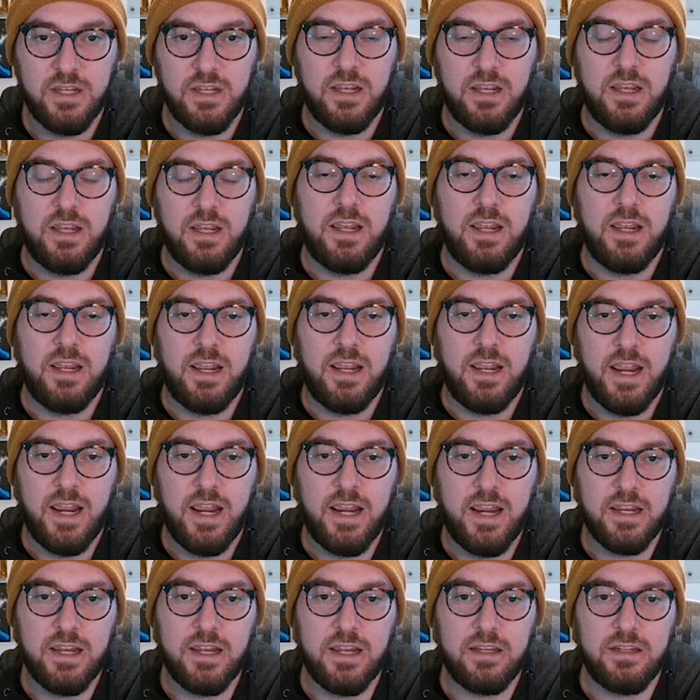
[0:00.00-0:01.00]
And
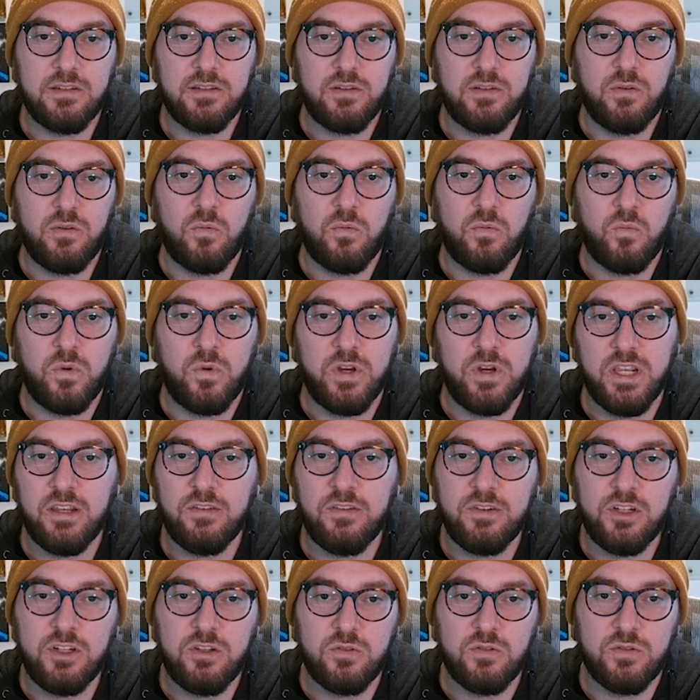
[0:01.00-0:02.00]
we even use
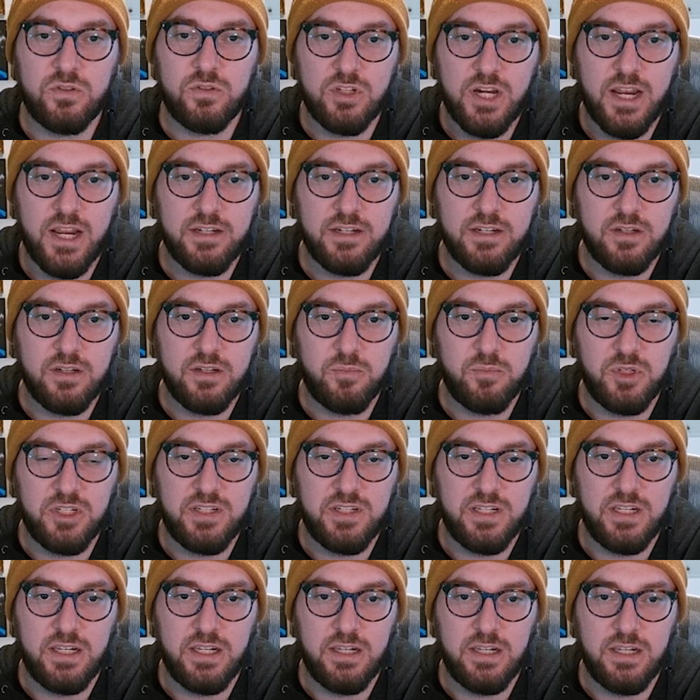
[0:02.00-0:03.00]

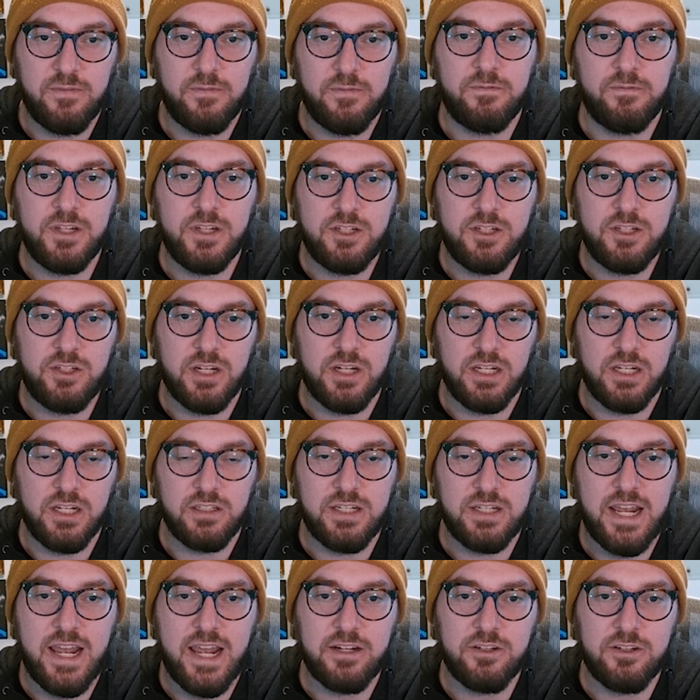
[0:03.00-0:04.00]
ChatGPT Vision to
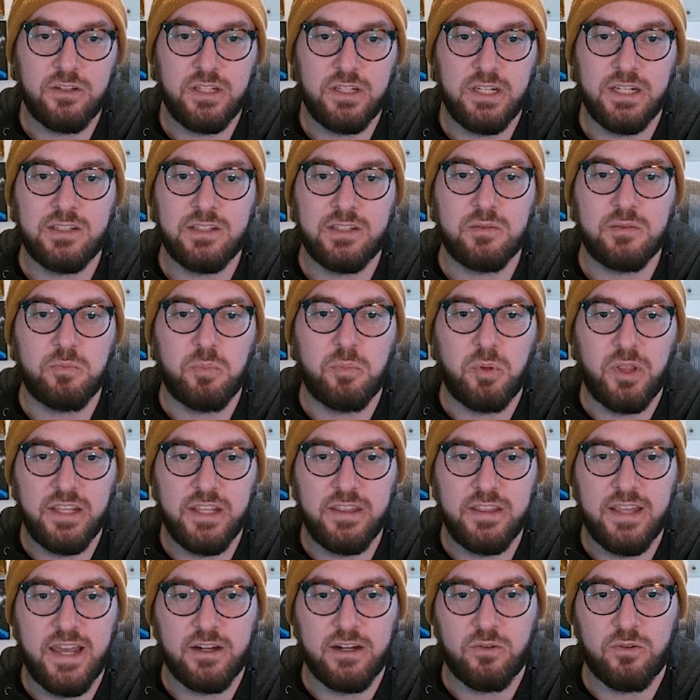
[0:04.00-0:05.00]
actually explain that
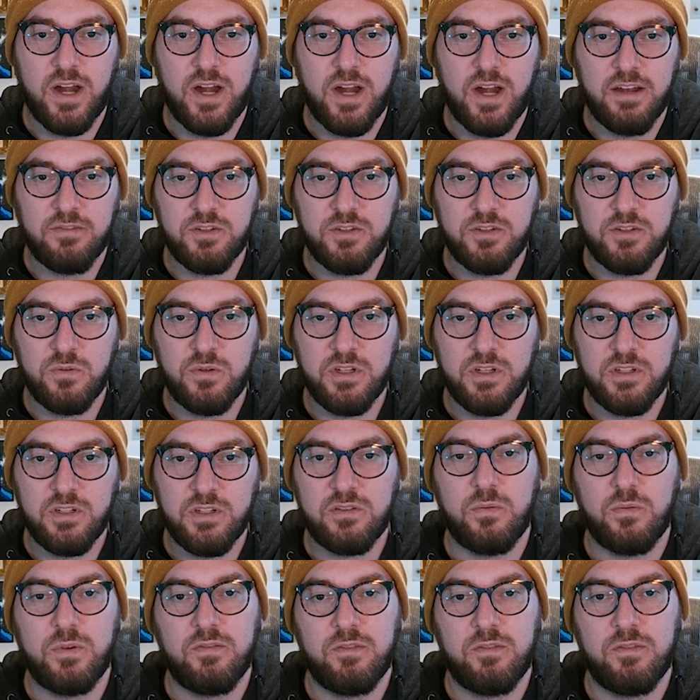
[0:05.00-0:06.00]
graph to us so we have a
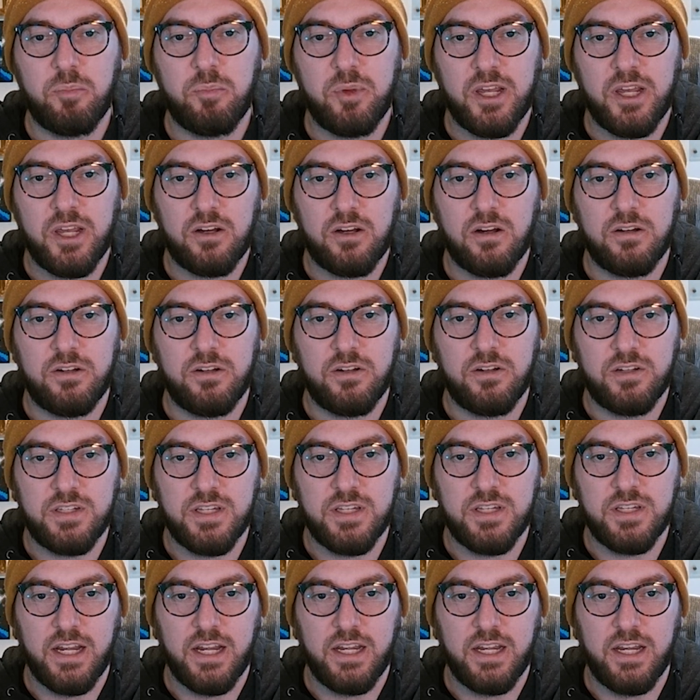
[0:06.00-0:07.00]
better understanding